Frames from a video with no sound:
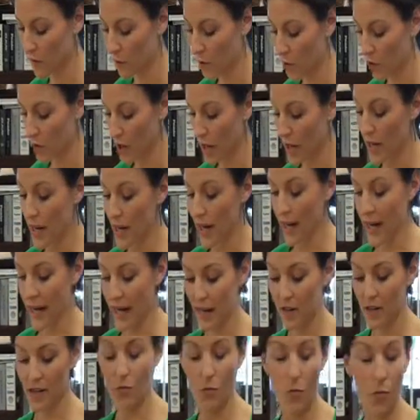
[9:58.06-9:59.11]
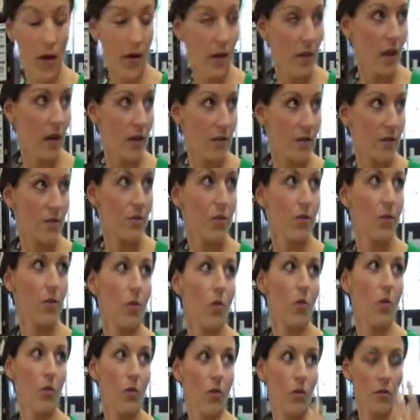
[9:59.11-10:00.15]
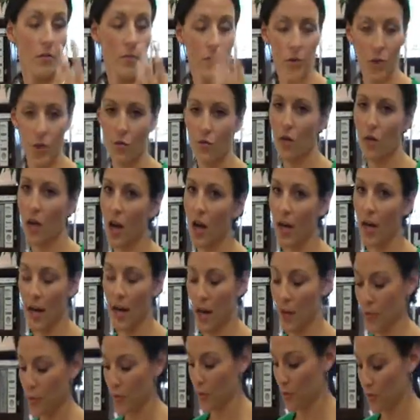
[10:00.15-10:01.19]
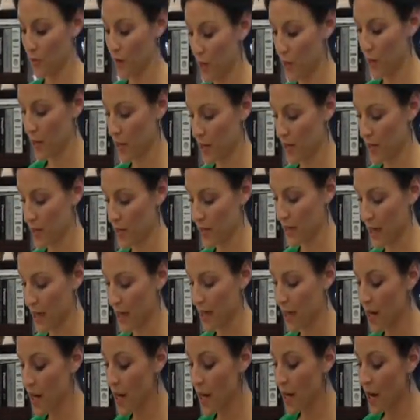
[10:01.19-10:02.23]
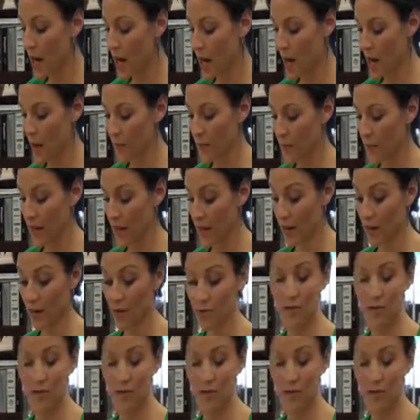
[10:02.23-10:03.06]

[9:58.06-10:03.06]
full, and if weight loss is your goal, you've got to up your fiber intake, and